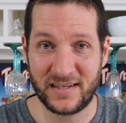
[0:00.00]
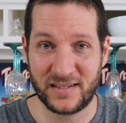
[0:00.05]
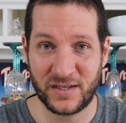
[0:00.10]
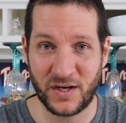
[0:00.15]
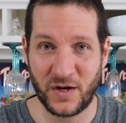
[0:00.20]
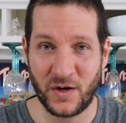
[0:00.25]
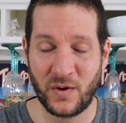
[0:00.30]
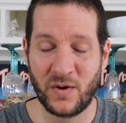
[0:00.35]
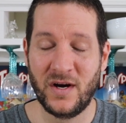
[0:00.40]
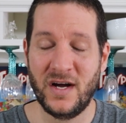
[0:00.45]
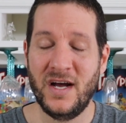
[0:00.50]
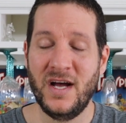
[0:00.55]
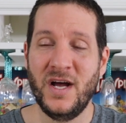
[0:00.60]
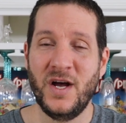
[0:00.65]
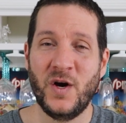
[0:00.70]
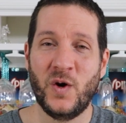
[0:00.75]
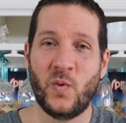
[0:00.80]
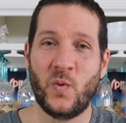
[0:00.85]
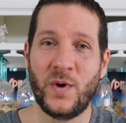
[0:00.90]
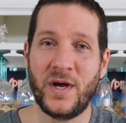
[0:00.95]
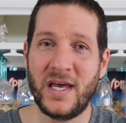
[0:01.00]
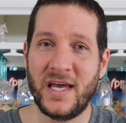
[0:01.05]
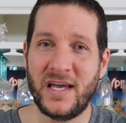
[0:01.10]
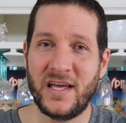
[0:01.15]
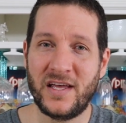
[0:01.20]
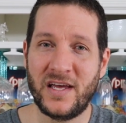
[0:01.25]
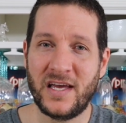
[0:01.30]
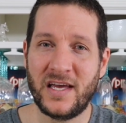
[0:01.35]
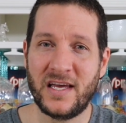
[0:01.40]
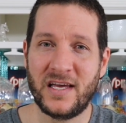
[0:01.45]
So
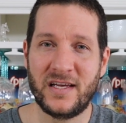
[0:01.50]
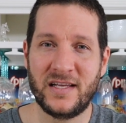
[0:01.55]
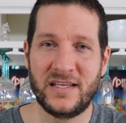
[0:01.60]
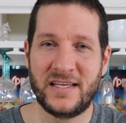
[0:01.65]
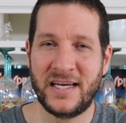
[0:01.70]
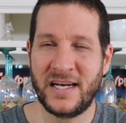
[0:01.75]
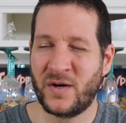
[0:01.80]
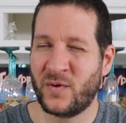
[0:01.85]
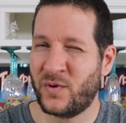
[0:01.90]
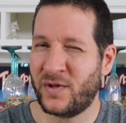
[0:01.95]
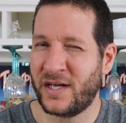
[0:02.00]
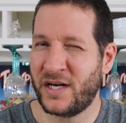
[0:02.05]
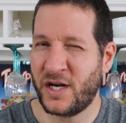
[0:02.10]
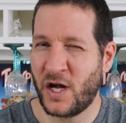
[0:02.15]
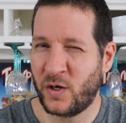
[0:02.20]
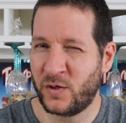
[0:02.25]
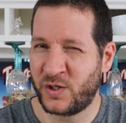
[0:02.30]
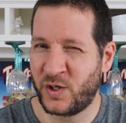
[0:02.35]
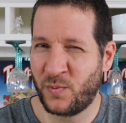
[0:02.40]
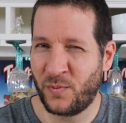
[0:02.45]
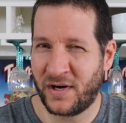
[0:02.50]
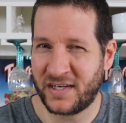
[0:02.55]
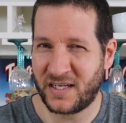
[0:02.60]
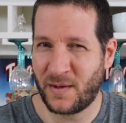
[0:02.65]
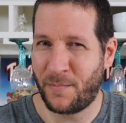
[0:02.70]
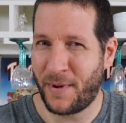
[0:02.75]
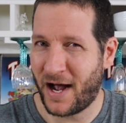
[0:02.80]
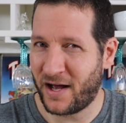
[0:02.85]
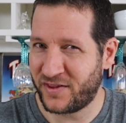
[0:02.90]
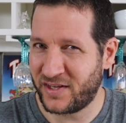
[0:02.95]
we didn't really know too much
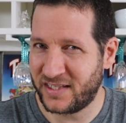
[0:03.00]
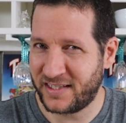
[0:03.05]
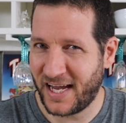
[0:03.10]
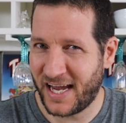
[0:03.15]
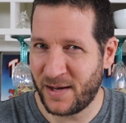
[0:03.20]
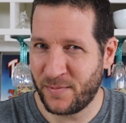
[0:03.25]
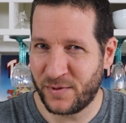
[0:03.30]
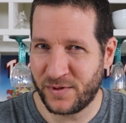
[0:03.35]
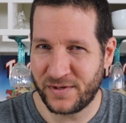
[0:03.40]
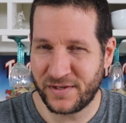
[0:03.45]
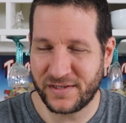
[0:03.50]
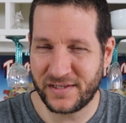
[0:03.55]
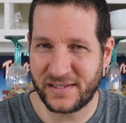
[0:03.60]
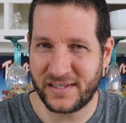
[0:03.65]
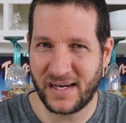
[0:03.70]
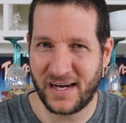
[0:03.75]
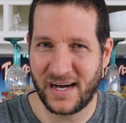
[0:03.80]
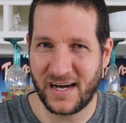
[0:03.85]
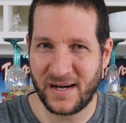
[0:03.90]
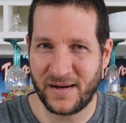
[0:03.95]
about the tables.